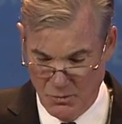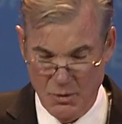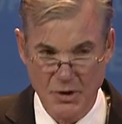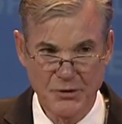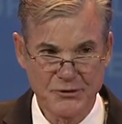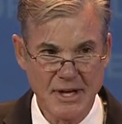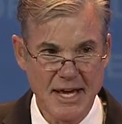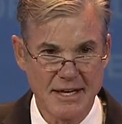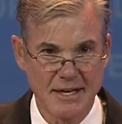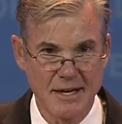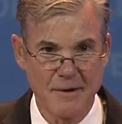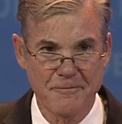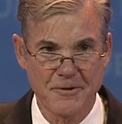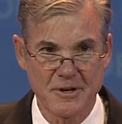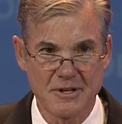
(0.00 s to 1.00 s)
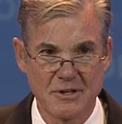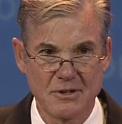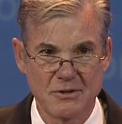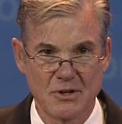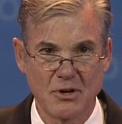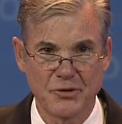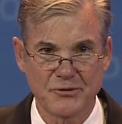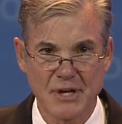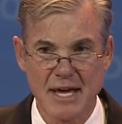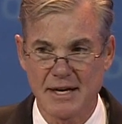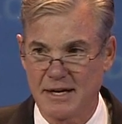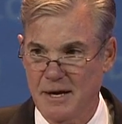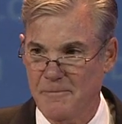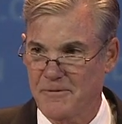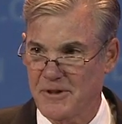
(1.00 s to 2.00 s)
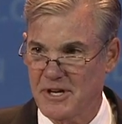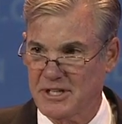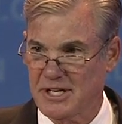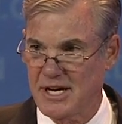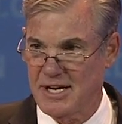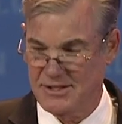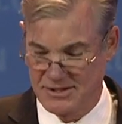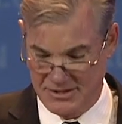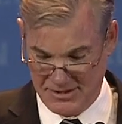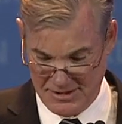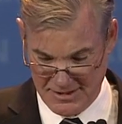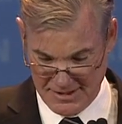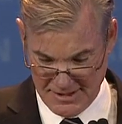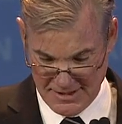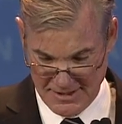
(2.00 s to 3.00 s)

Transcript: We're standing up for you. You're standing up for the kids.